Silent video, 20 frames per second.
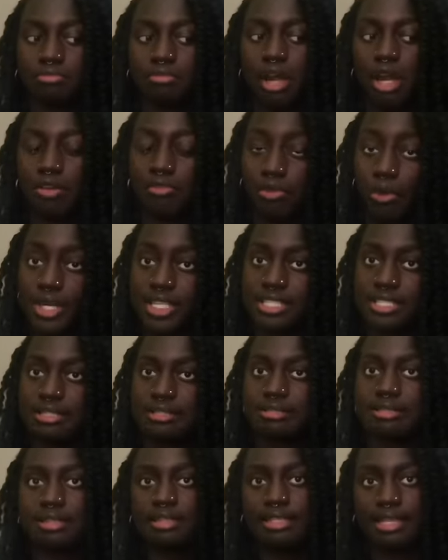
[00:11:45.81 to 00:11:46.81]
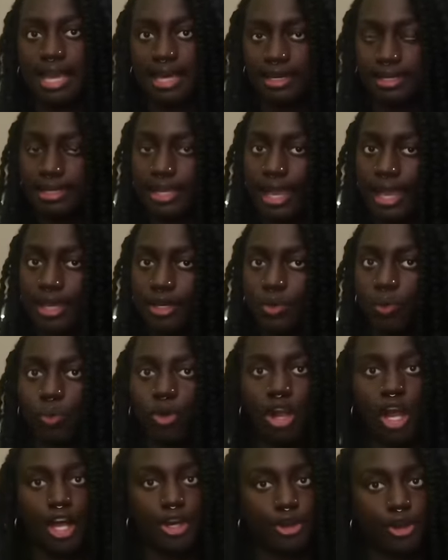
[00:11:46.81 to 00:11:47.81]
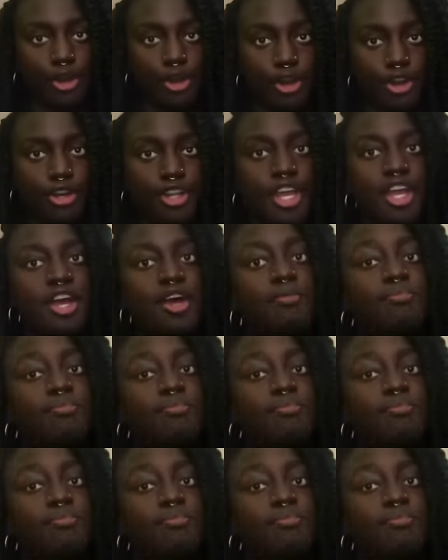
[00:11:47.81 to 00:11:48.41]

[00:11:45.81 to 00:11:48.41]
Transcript: our voices, yet again, were unheard